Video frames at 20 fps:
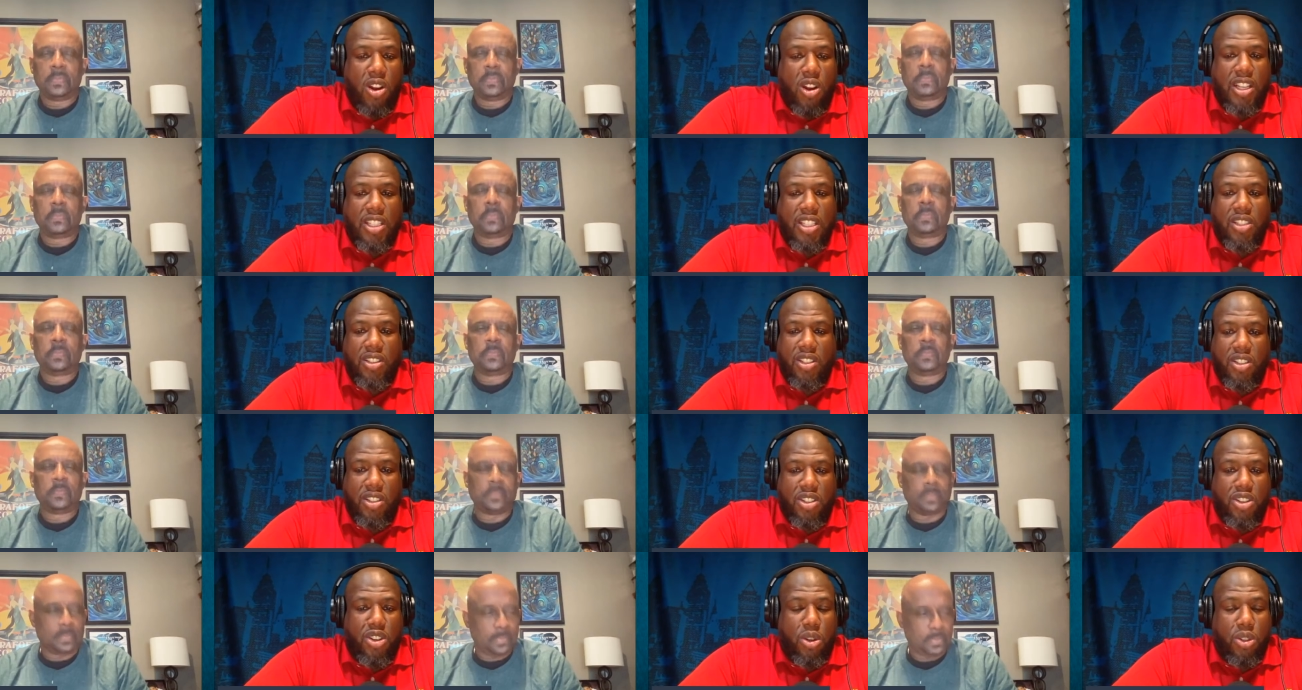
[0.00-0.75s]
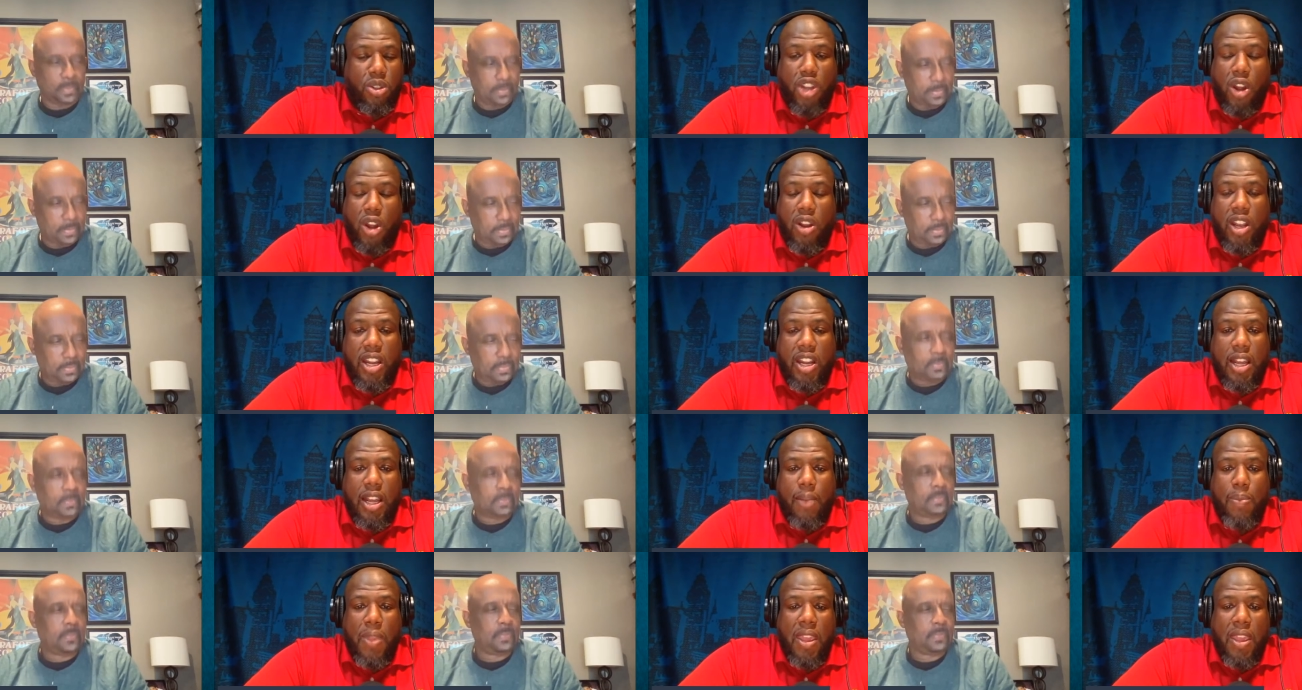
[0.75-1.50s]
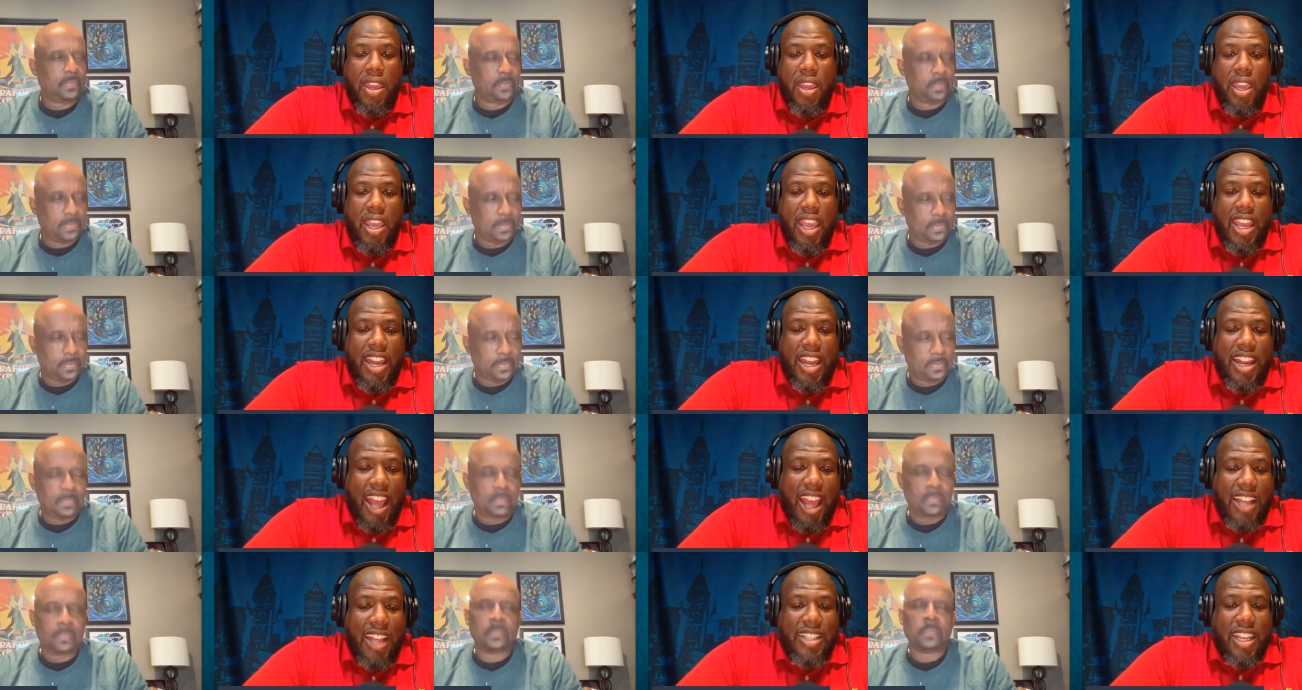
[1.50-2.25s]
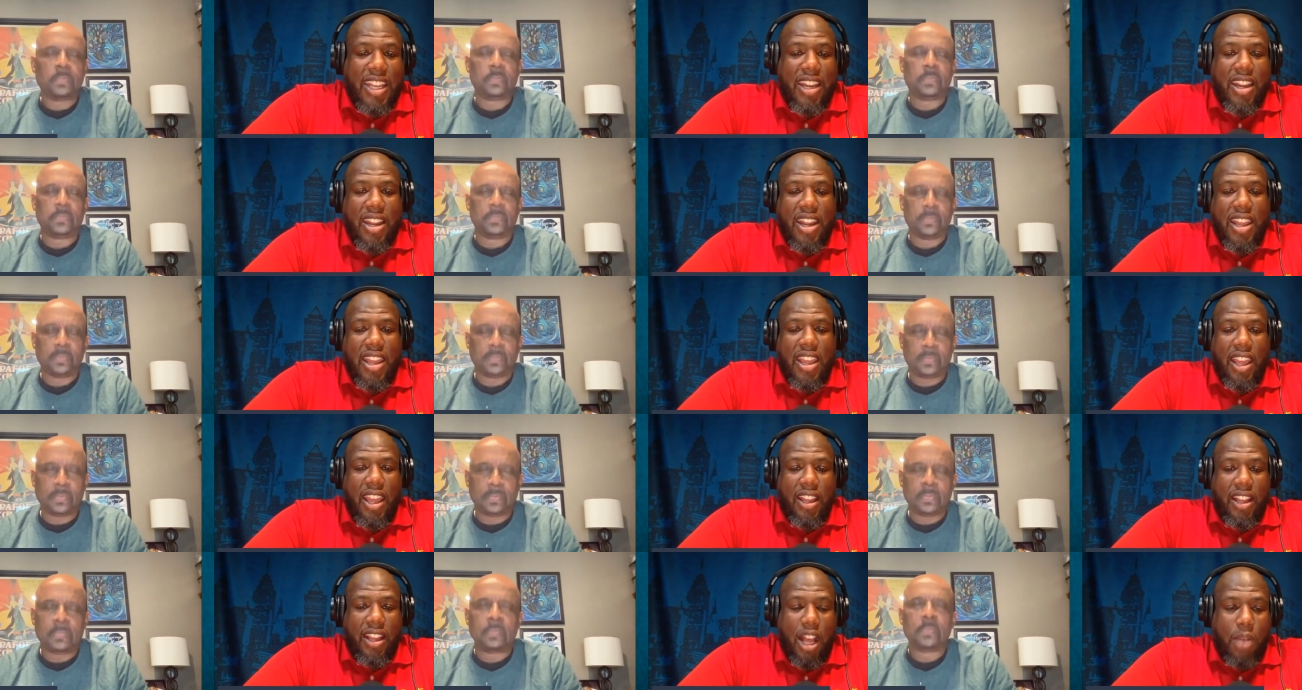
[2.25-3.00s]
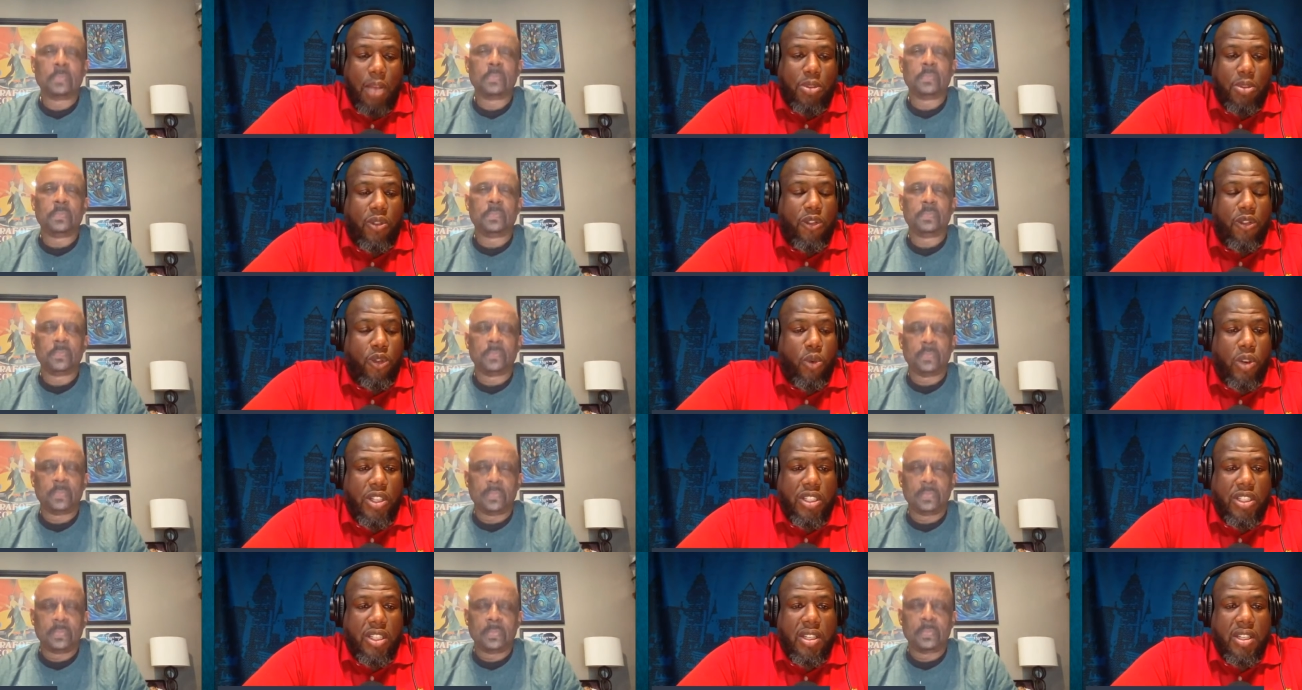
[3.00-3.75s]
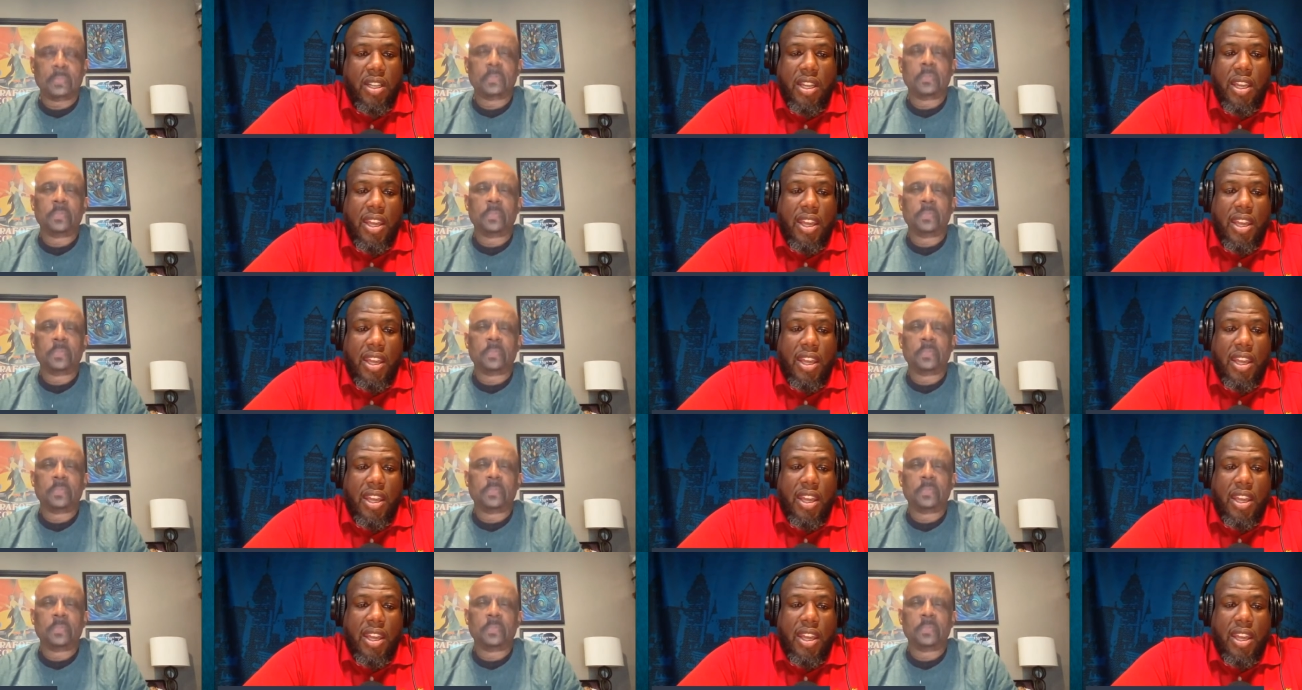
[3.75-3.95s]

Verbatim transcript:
Speaker 1: this, you know, turn it up and their identity it comes to fruition.